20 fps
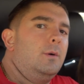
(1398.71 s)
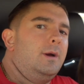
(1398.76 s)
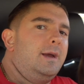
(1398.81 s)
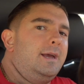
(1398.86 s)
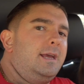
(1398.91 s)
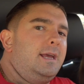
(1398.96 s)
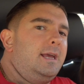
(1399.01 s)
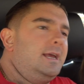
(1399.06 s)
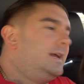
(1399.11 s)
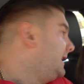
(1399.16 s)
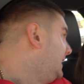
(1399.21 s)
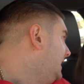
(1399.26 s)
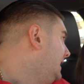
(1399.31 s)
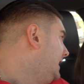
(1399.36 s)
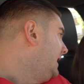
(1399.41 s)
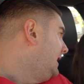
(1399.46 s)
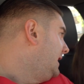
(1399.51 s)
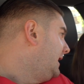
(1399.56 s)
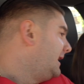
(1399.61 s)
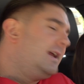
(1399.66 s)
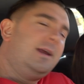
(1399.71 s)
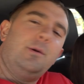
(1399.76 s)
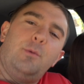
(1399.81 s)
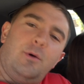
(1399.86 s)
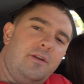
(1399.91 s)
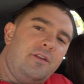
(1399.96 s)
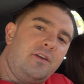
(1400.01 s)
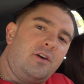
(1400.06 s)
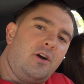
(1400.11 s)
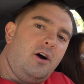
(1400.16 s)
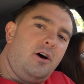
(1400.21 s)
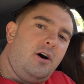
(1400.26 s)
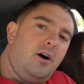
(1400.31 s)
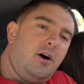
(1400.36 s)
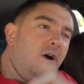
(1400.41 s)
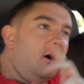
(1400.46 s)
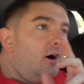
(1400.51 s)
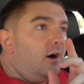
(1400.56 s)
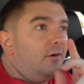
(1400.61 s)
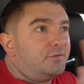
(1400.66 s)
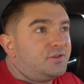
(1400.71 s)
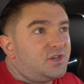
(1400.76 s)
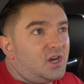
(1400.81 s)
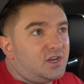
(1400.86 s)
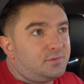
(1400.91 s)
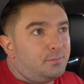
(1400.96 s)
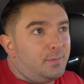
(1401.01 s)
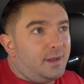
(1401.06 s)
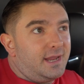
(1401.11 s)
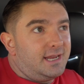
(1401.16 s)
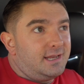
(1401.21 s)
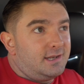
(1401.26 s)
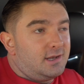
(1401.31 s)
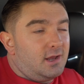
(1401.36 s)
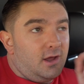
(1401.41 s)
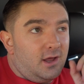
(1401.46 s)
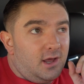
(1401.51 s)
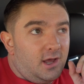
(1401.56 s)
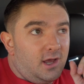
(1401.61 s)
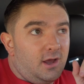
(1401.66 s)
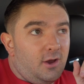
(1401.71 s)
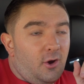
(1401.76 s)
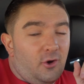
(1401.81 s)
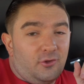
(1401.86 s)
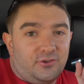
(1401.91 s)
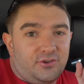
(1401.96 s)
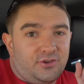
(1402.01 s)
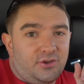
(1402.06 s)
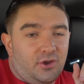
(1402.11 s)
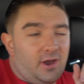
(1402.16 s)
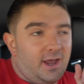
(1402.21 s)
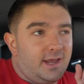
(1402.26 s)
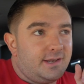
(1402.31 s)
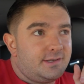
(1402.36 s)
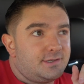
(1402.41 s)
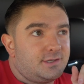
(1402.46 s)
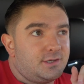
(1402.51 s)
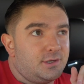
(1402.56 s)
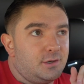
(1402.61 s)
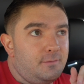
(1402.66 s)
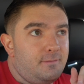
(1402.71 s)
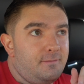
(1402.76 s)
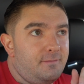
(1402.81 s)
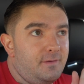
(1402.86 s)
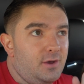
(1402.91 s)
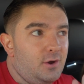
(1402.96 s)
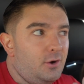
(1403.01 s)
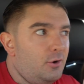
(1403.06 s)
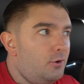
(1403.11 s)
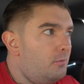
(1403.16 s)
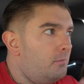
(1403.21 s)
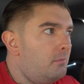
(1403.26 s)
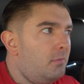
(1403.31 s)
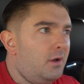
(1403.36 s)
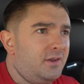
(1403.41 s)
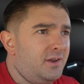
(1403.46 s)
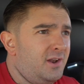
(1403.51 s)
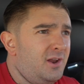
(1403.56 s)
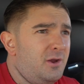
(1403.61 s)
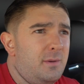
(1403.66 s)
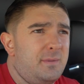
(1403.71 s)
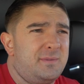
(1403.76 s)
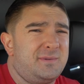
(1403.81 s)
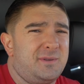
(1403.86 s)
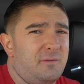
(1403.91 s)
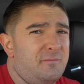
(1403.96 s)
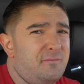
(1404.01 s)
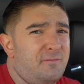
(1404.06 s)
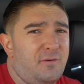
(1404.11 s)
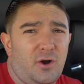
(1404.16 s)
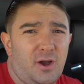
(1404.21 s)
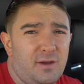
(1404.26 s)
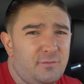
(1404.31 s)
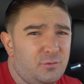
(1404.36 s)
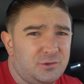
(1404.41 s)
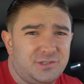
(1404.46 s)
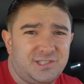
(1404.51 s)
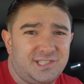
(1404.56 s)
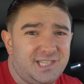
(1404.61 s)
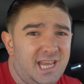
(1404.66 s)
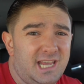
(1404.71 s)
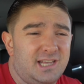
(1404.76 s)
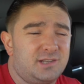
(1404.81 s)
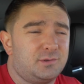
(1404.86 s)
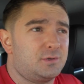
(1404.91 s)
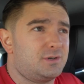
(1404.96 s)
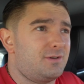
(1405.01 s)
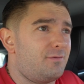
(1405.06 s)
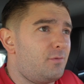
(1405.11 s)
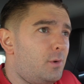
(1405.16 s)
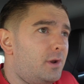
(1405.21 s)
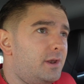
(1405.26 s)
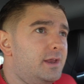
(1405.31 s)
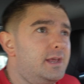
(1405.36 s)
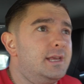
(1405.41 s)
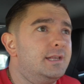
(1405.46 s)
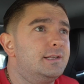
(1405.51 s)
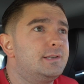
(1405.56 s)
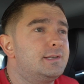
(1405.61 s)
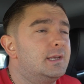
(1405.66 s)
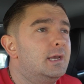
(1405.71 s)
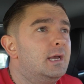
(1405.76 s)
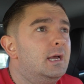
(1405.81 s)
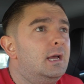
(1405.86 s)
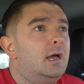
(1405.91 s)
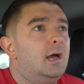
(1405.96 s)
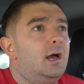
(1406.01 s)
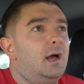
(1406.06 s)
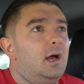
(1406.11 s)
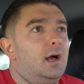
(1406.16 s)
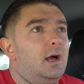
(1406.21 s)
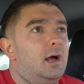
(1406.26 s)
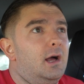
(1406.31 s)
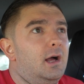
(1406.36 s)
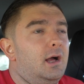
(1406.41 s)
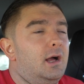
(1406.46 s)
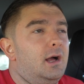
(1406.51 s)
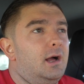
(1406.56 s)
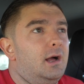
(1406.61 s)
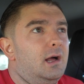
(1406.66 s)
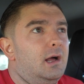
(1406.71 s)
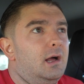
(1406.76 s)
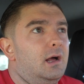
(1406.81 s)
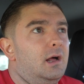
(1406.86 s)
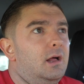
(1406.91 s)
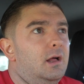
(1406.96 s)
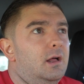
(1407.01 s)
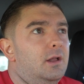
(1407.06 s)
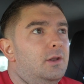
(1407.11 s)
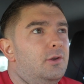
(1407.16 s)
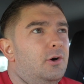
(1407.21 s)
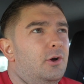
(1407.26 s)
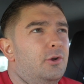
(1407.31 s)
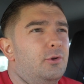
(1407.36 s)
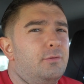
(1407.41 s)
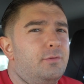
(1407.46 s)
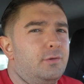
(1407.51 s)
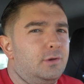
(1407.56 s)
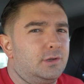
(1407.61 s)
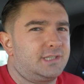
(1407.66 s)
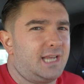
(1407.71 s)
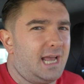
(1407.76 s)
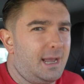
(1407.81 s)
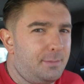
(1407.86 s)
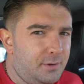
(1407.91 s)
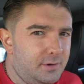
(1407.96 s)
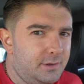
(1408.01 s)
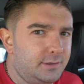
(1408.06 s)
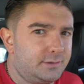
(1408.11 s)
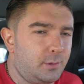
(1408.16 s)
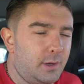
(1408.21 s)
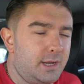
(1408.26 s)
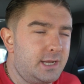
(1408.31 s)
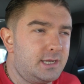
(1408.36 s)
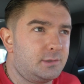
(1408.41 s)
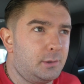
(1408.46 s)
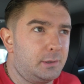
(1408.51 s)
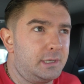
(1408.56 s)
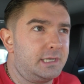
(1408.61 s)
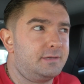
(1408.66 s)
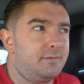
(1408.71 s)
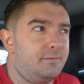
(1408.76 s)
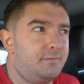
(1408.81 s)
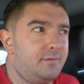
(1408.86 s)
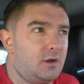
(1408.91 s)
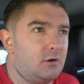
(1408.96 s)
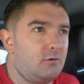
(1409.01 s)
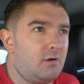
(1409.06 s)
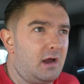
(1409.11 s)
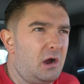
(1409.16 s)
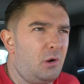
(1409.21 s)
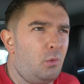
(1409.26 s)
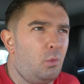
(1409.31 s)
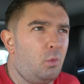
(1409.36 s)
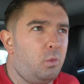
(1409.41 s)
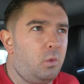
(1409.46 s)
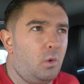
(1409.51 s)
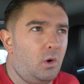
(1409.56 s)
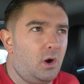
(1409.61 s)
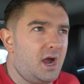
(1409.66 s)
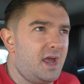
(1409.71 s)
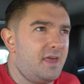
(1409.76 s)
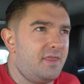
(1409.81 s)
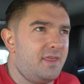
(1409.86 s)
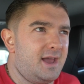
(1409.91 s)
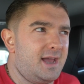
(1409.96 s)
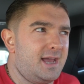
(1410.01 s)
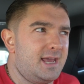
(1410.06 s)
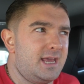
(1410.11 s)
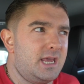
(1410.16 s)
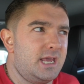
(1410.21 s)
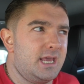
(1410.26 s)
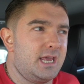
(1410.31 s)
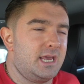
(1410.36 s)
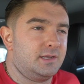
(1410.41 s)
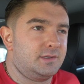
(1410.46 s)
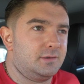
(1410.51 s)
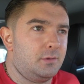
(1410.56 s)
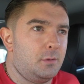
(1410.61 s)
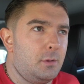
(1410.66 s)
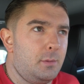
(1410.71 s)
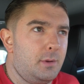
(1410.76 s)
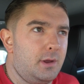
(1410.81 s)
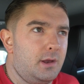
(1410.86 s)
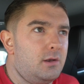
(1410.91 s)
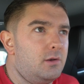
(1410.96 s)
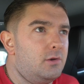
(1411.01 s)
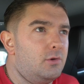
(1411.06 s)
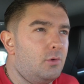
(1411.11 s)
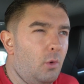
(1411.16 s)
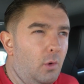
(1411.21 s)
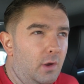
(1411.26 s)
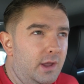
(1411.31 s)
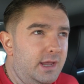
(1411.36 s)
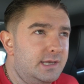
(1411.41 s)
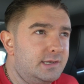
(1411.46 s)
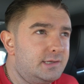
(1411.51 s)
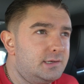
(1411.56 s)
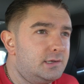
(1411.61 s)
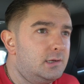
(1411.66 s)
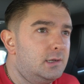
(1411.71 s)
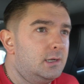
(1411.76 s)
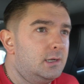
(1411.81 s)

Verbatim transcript: Whee! We're in the car. I've just been uh, on site to film, I don't know, episode five or six, whichever one it is. Uh, not an awful lot's happened this week, so I need to figure out why that is. I'm a bit annoyed,